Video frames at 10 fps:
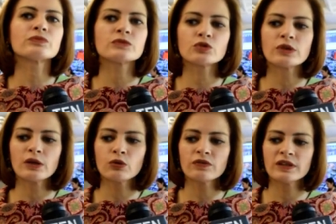So
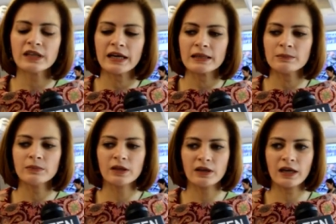then over
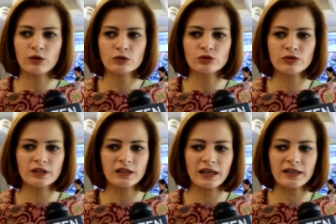time, I also
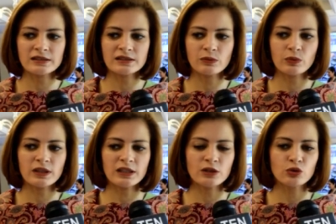realized that we
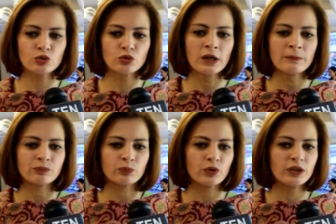need to
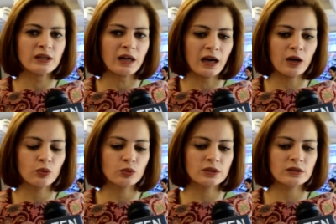bring
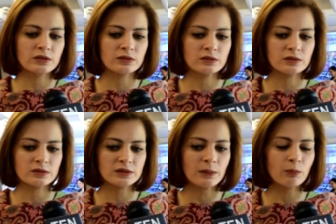out
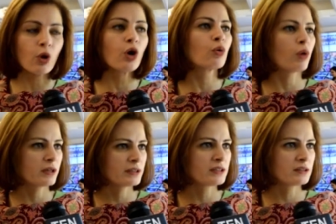some more
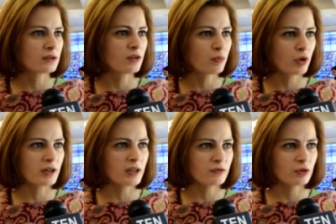quality of
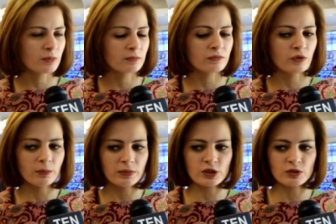product from,
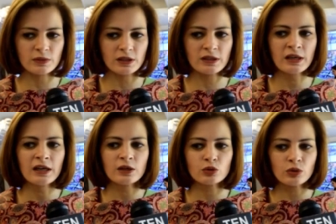from Kashmir
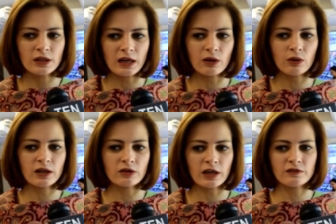to allow our
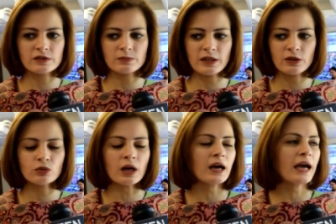craftsmen
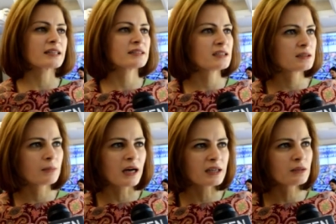to access the
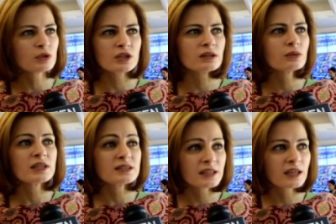market which
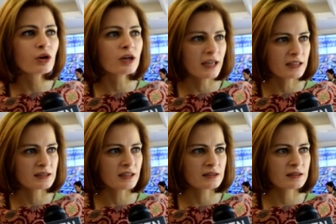otherwise they cannot access.